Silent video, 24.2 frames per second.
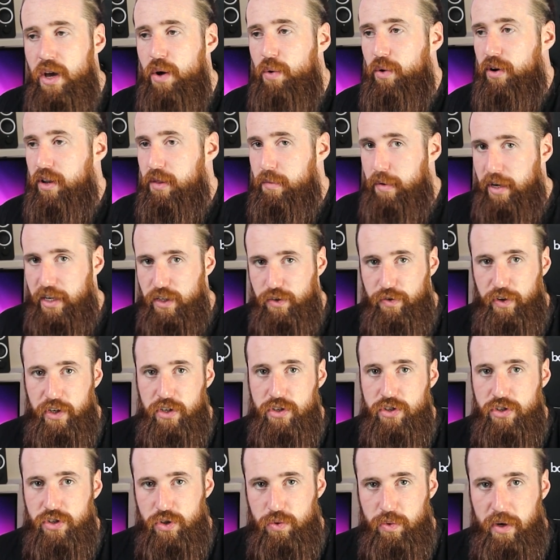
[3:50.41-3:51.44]
One of the biggest
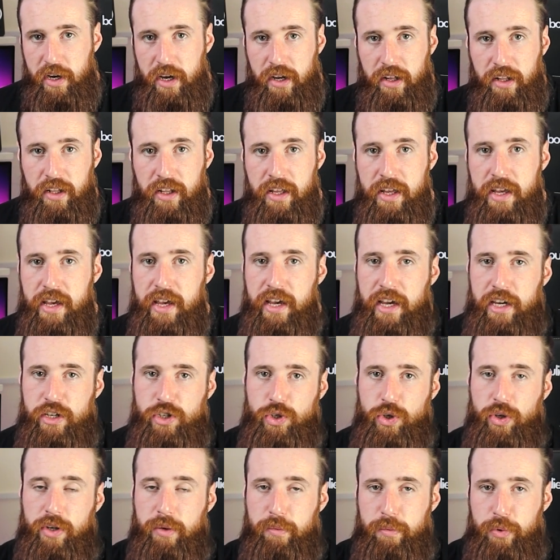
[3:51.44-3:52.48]
features as well is
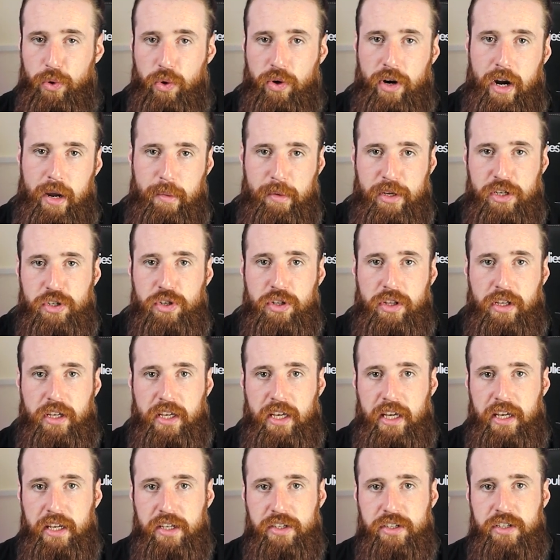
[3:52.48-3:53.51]
you can program each of the
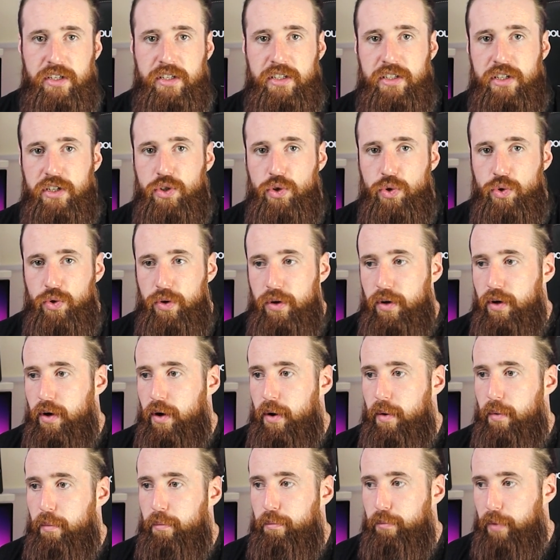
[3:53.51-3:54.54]
keys to do
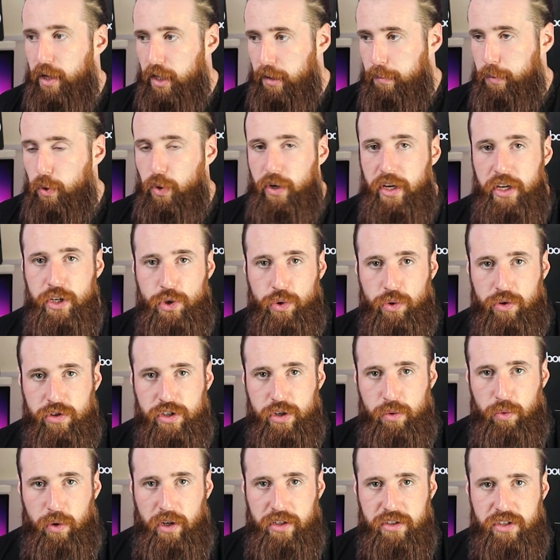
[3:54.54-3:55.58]
multiple keystrokes
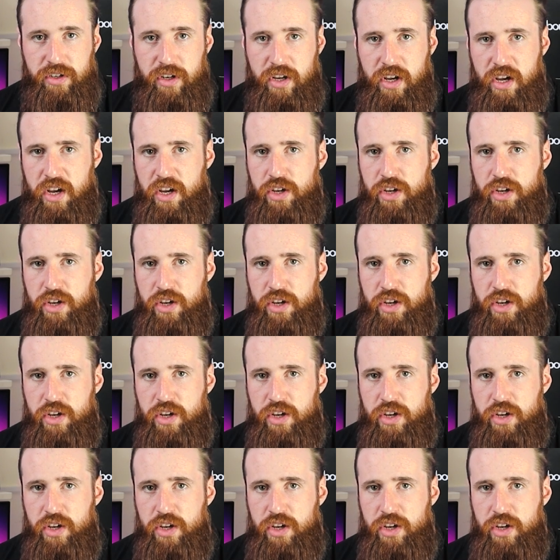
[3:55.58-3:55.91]
at once.